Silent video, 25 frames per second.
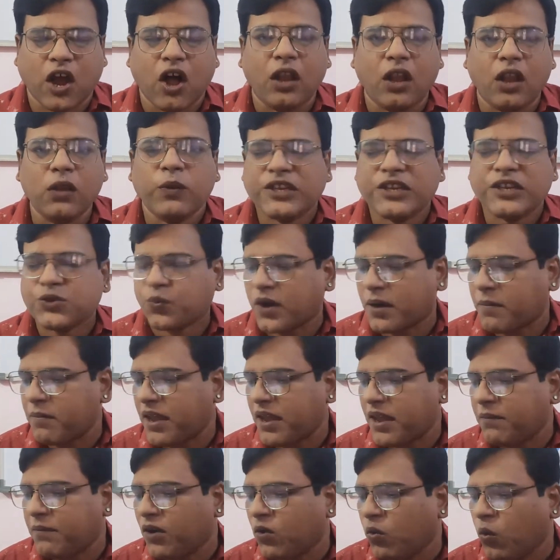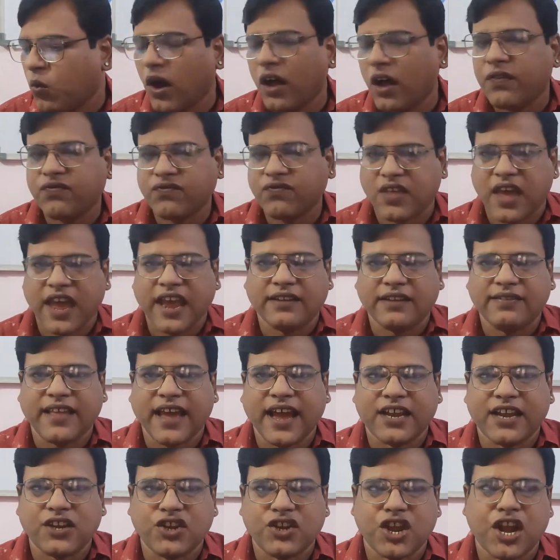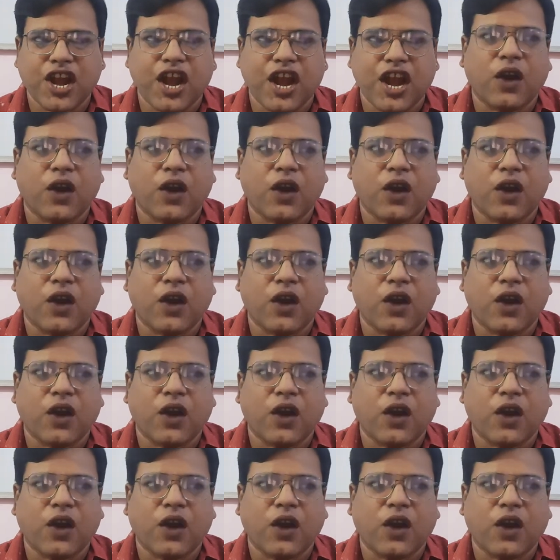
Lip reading: Always remember one thing that,